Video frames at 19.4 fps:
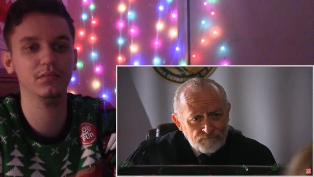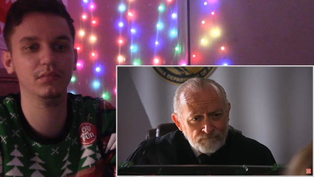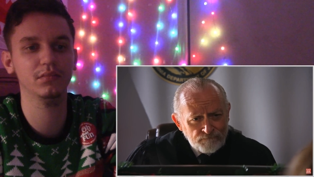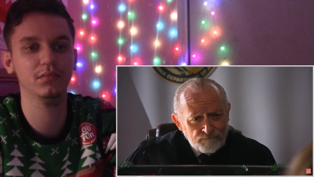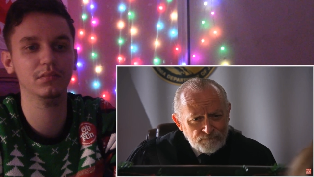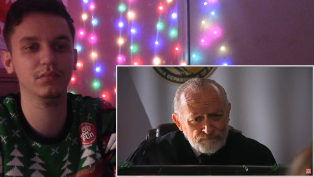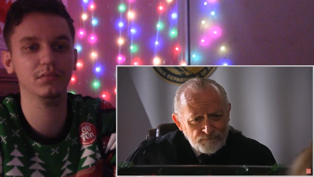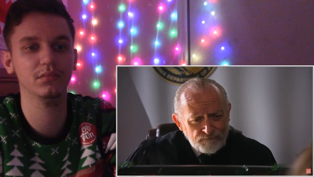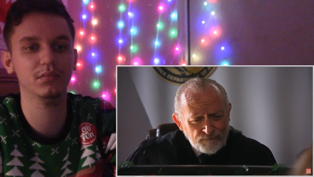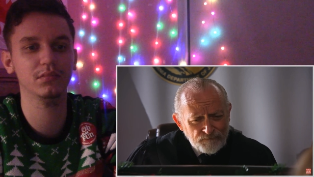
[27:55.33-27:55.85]

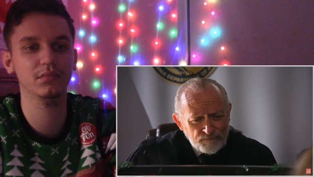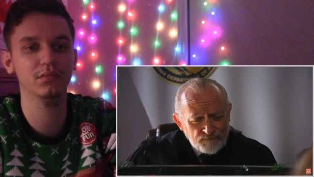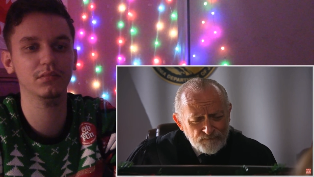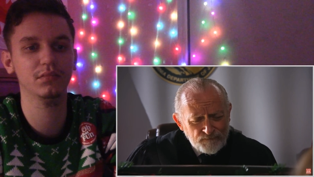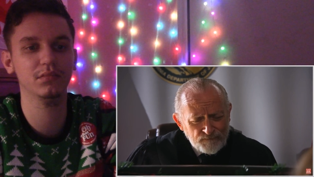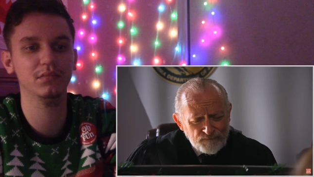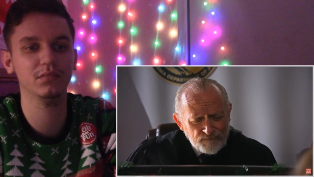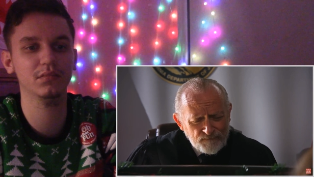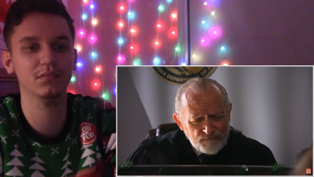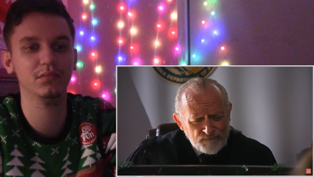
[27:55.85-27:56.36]

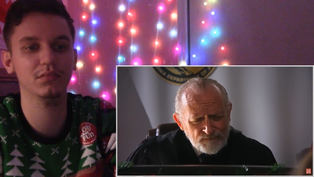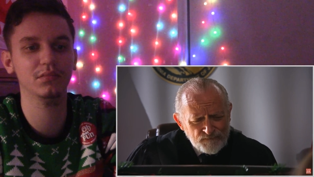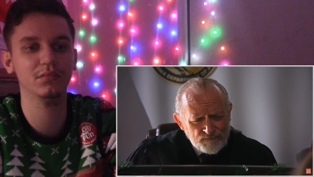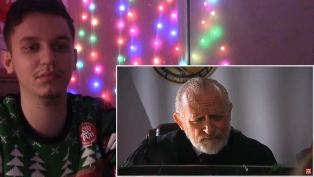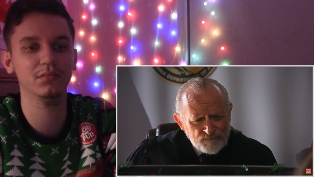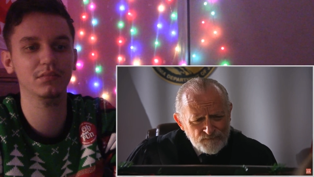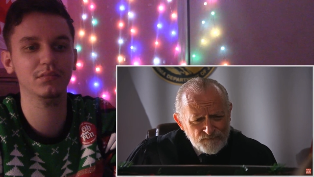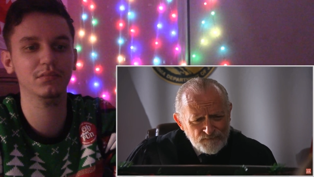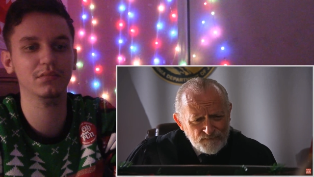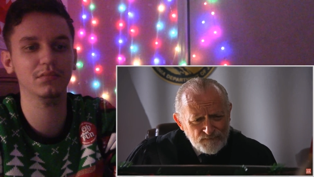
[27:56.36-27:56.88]

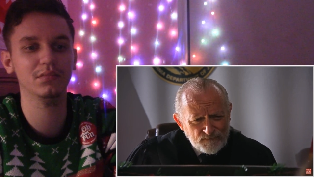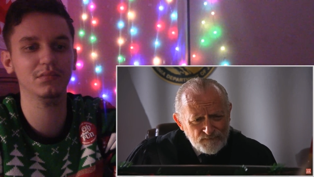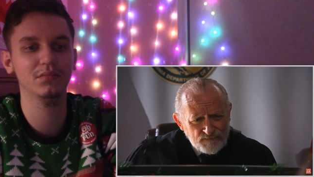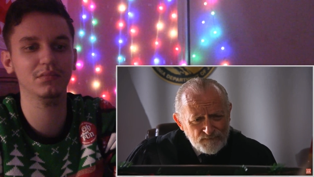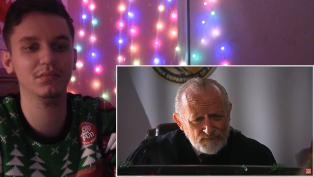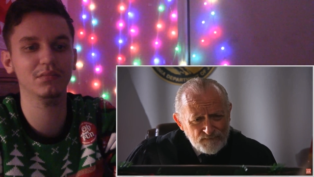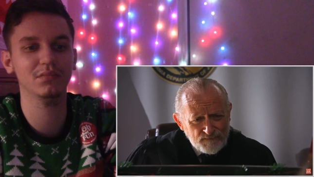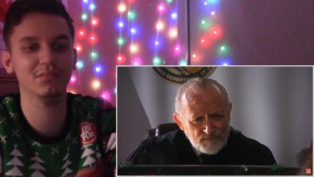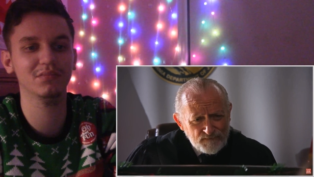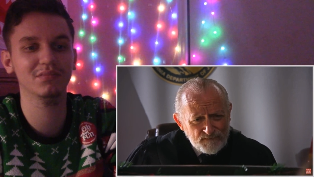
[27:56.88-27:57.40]

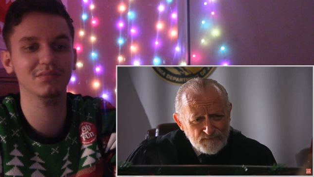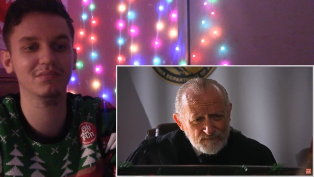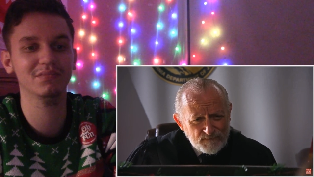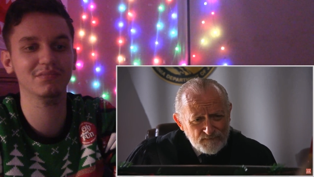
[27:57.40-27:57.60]
Nobody speaks.